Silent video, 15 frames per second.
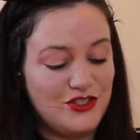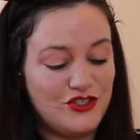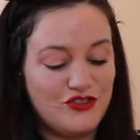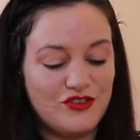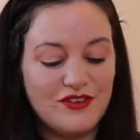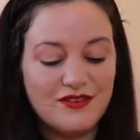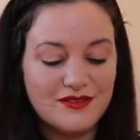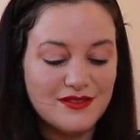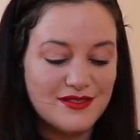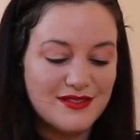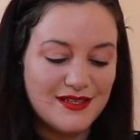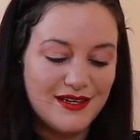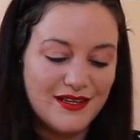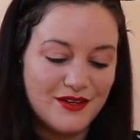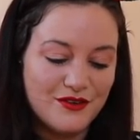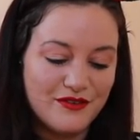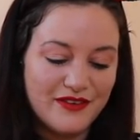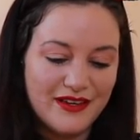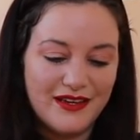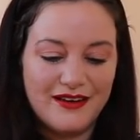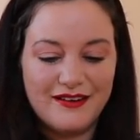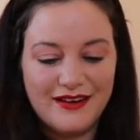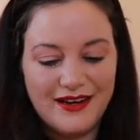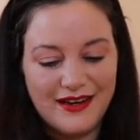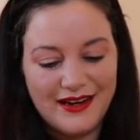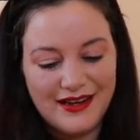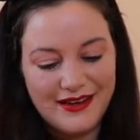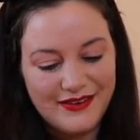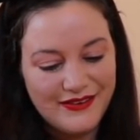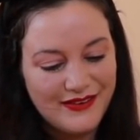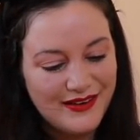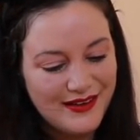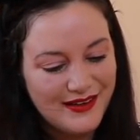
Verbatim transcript: Struggle city over here right now.